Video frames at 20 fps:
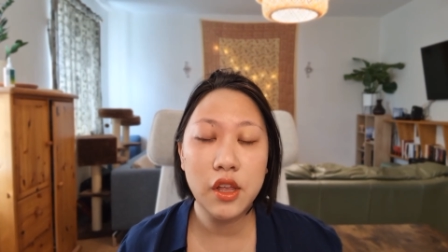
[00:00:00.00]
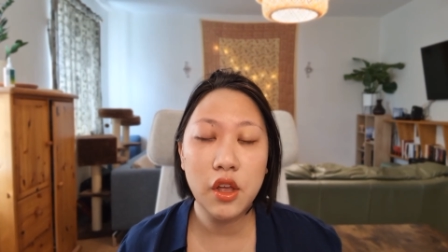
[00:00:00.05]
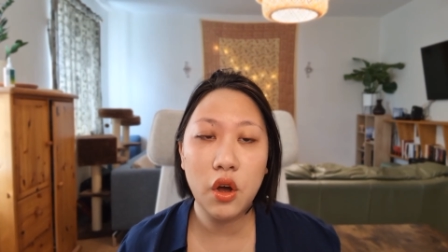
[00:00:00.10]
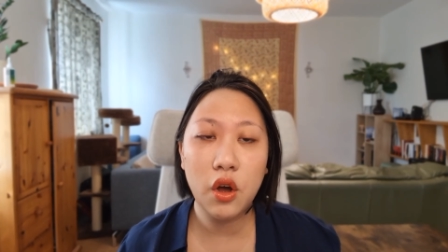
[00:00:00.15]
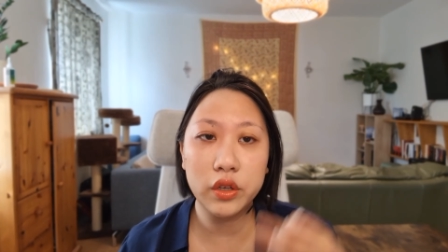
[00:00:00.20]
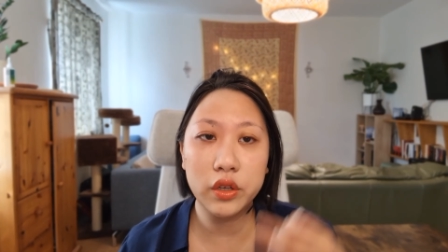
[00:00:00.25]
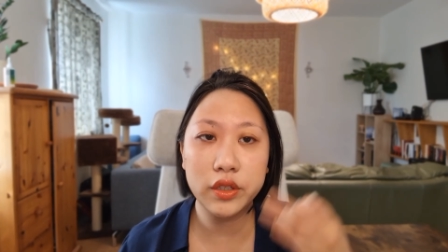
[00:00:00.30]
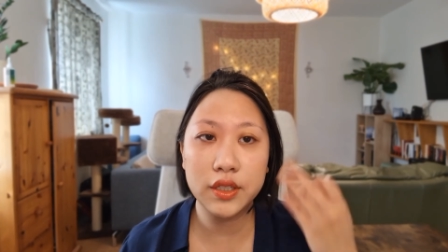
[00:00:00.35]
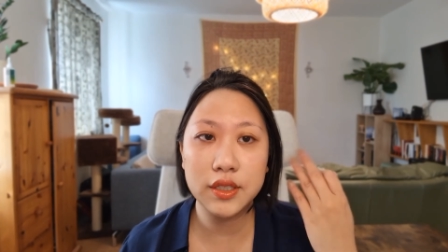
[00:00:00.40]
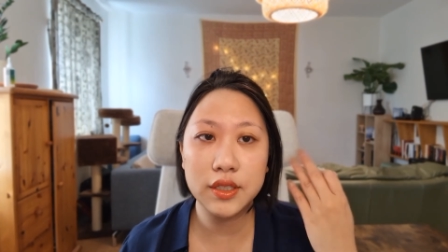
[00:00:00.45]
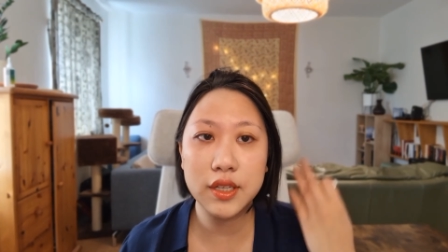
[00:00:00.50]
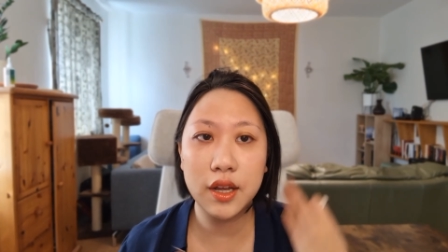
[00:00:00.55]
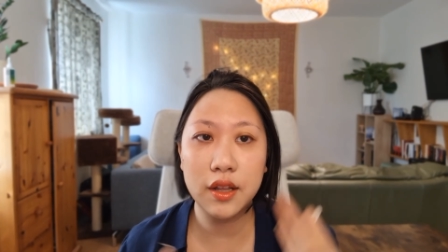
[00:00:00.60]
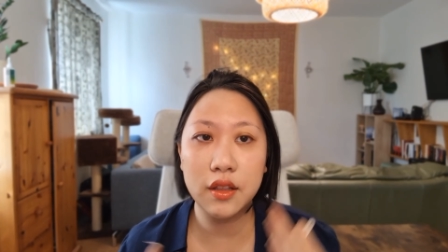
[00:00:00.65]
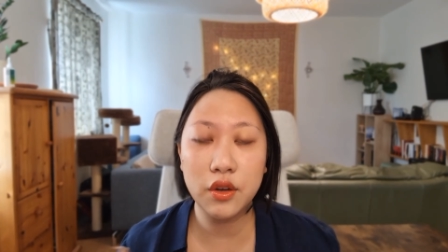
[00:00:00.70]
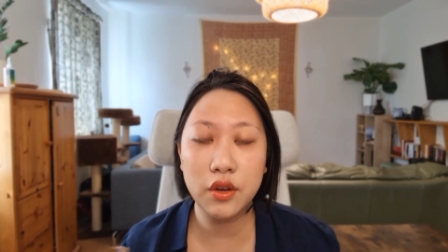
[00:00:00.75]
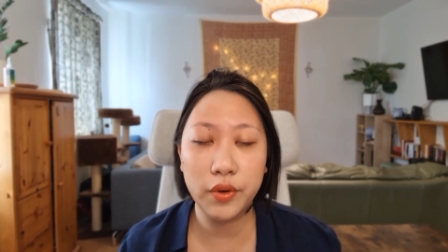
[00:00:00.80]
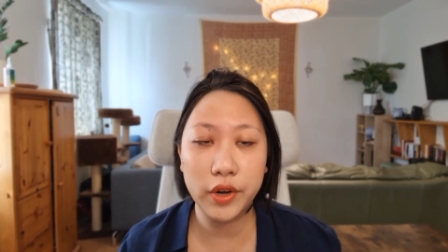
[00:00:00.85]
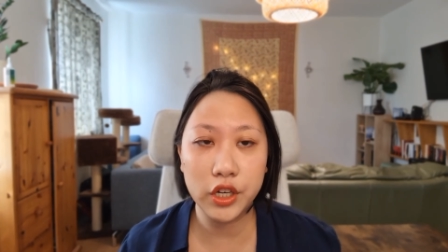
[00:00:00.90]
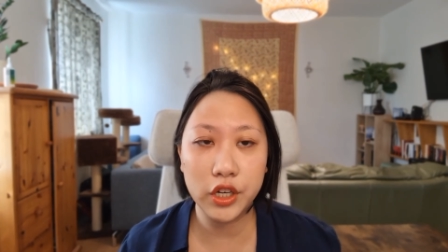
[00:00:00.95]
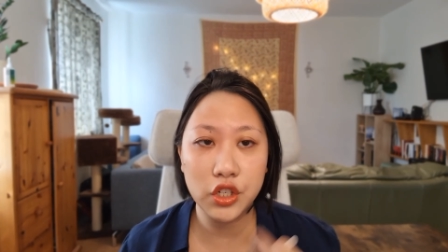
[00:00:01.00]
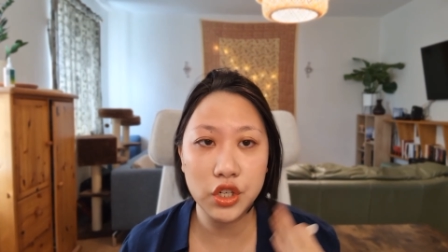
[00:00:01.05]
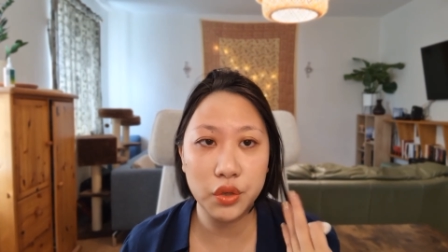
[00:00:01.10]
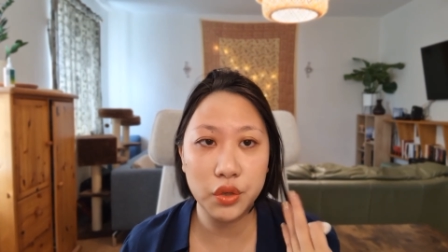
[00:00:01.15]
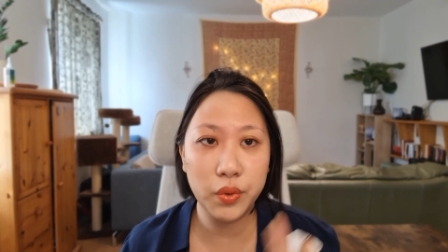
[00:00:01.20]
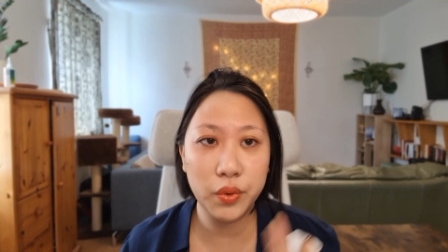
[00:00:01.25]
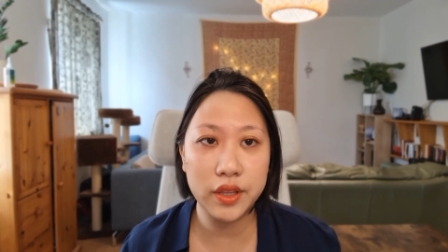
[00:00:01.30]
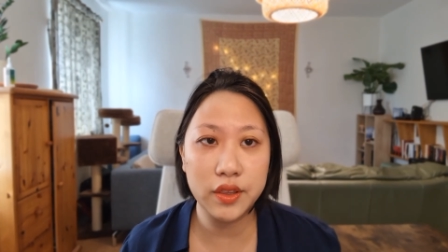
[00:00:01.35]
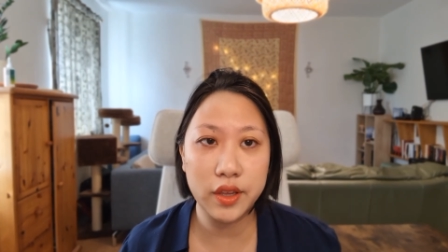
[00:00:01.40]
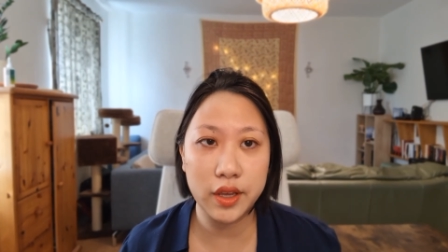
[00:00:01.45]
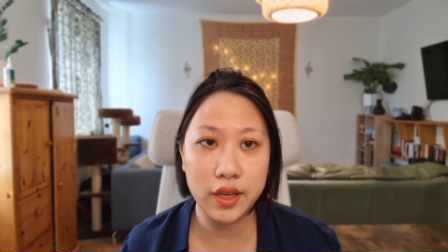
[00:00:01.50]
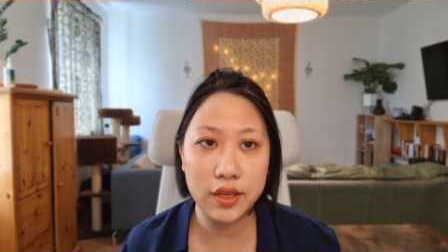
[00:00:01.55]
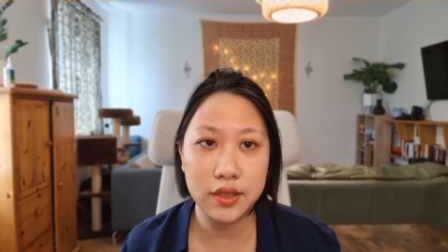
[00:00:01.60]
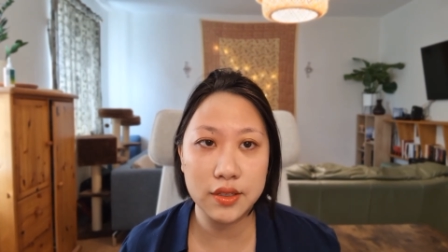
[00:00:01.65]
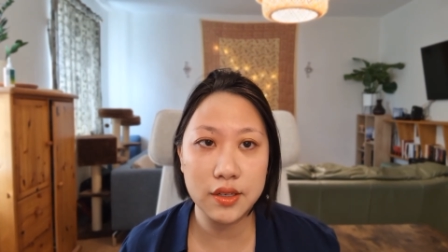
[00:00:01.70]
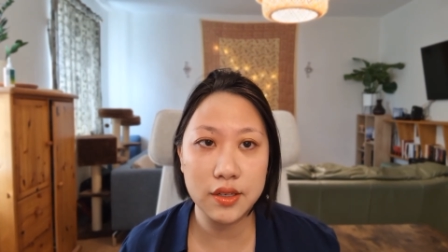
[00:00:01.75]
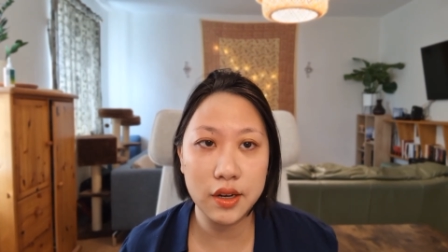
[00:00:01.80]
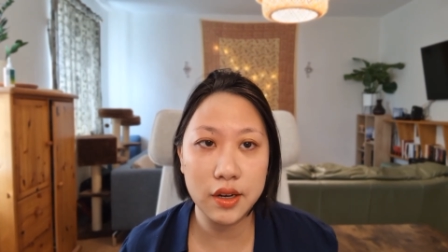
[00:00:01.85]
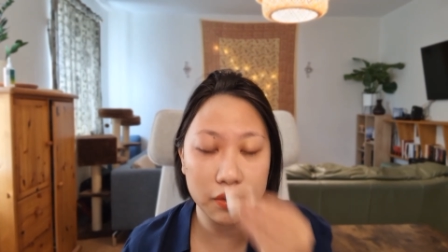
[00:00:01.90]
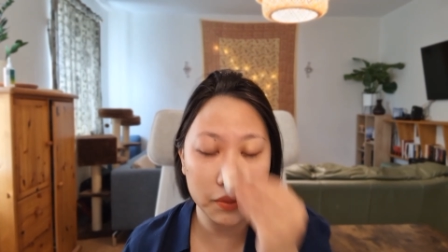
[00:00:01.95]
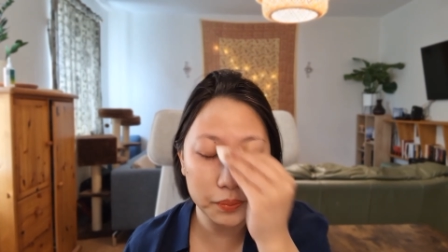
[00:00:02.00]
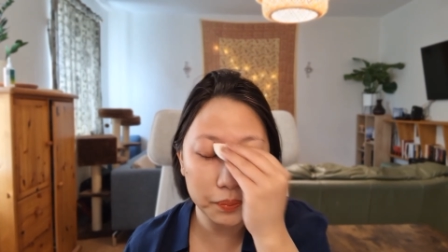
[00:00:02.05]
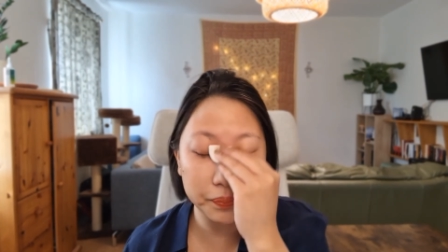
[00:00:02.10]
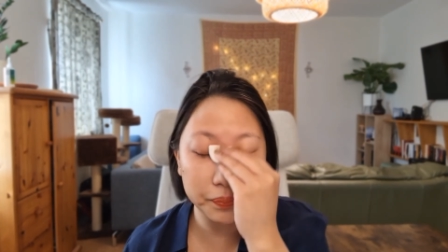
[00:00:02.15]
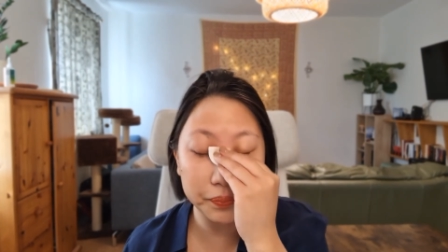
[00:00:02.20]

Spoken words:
or discoloration where there is none,